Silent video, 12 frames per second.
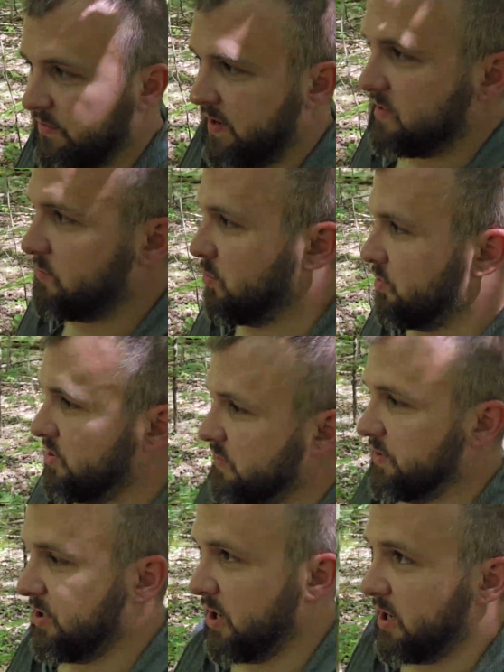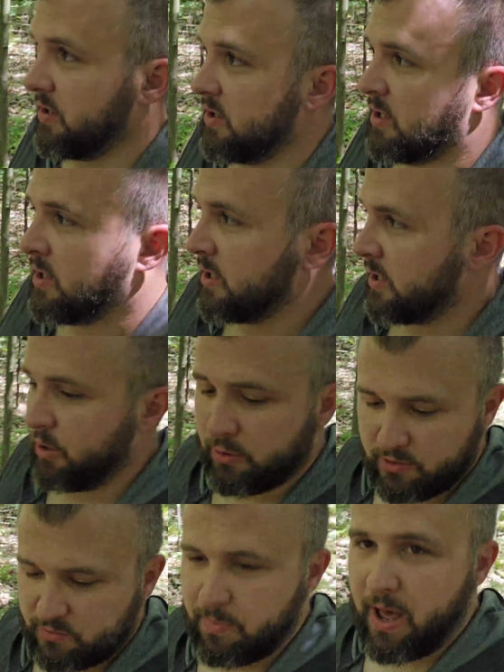find some more stuff to cut,
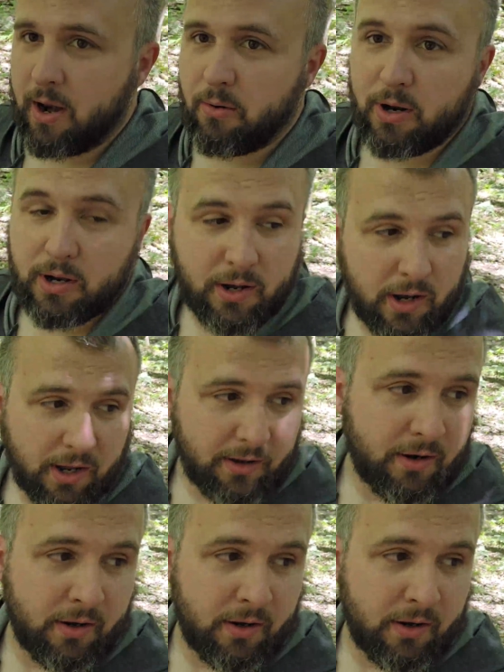kill this battery, and